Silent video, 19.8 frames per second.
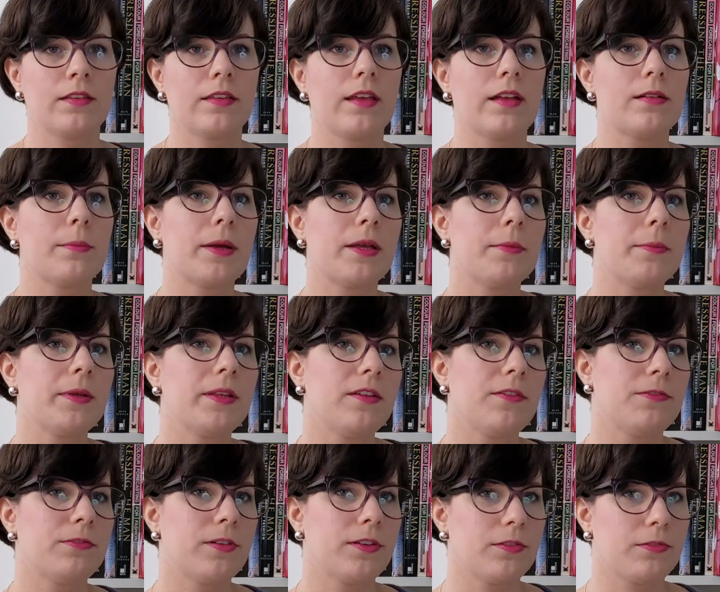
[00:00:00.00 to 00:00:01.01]
There may be
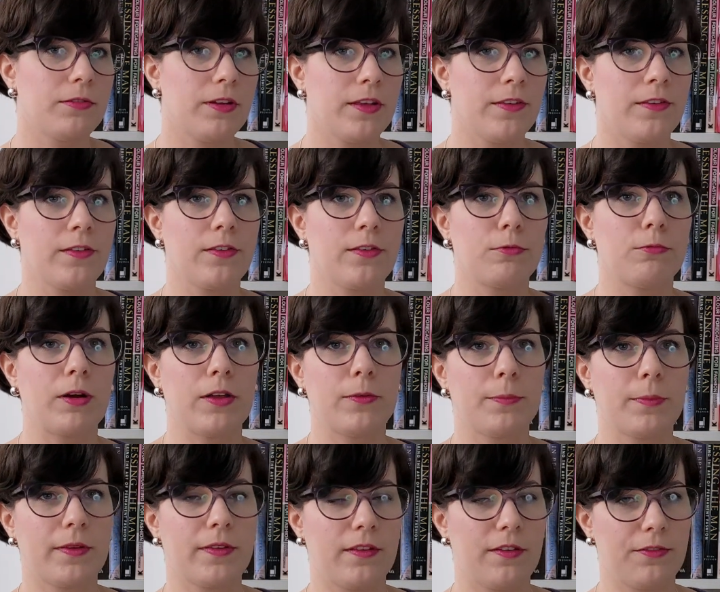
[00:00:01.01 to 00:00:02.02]
different reasons why
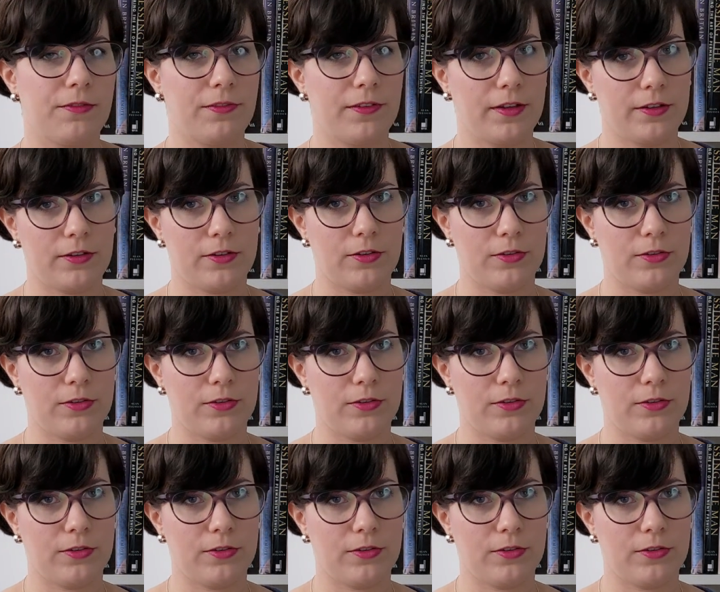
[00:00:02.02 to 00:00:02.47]
specific